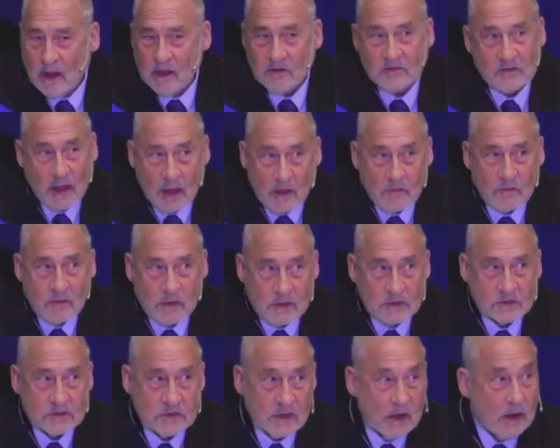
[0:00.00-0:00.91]
as
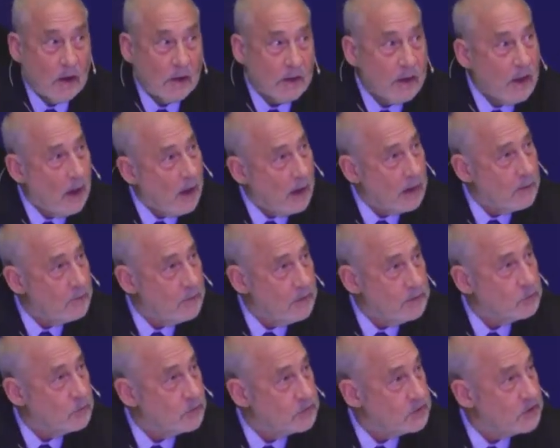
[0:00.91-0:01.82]
evidence that our
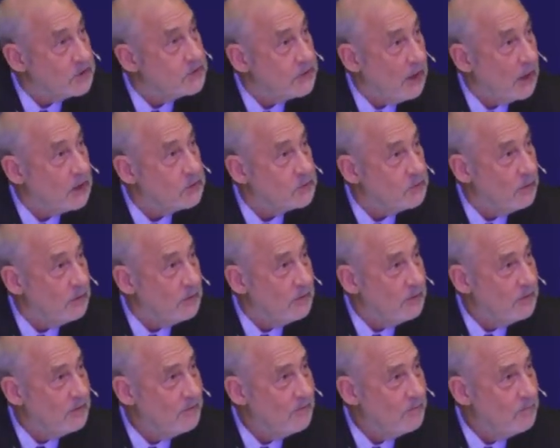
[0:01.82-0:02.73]
economies were
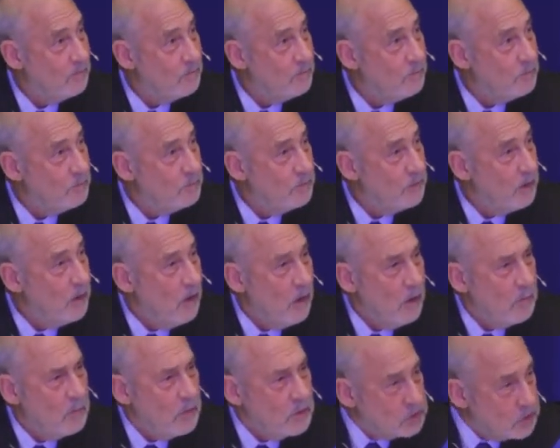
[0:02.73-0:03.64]
successful.
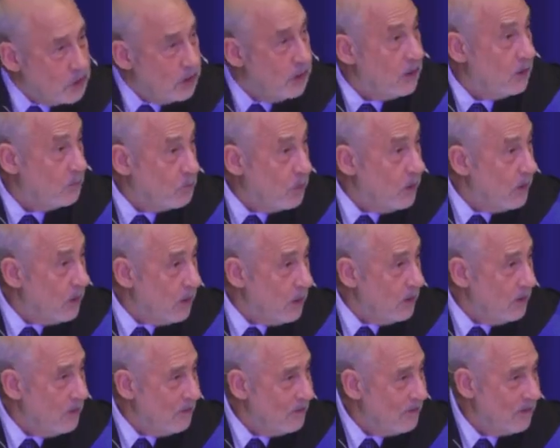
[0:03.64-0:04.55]
But
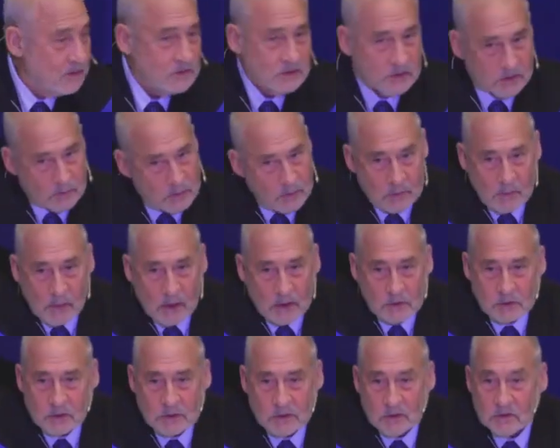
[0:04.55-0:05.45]
GDP, as it's been
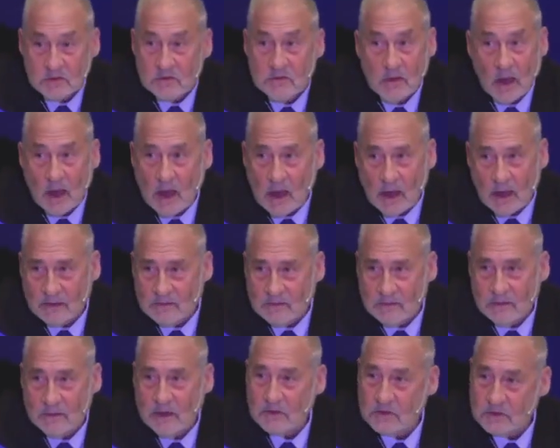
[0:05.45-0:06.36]
mentioned, is not
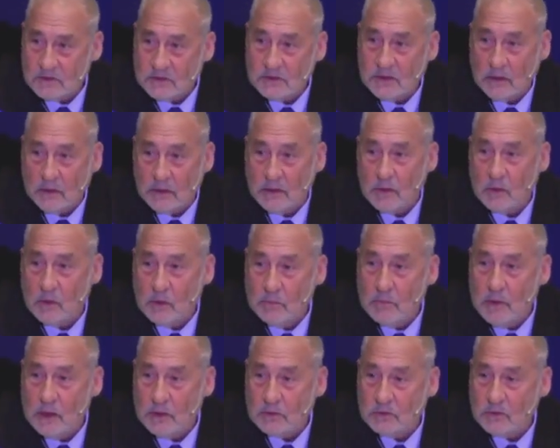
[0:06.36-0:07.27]
necessarily a
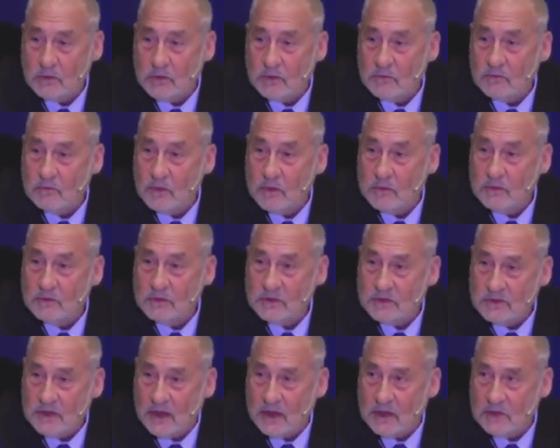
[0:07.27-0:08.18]
good measure of
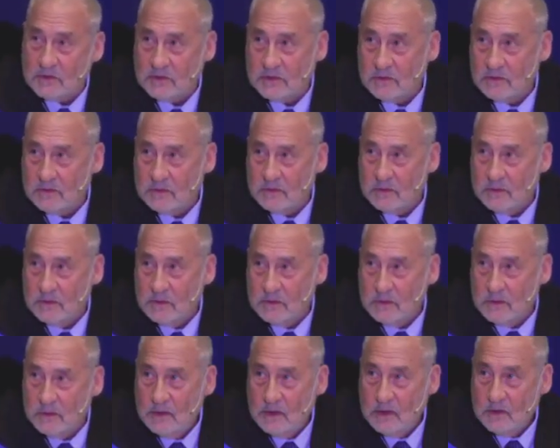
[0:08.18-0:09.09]
success.
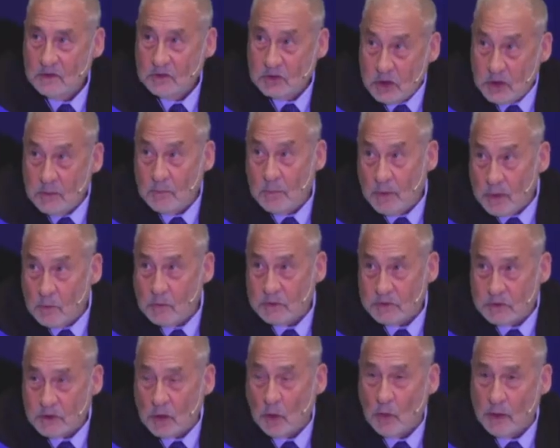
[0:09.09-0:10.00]
GDP
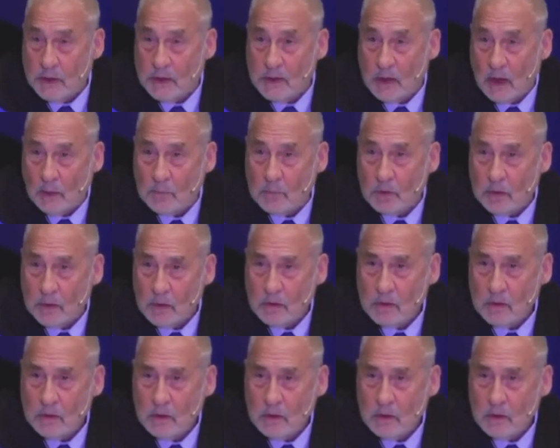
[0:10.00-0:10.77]
was going up,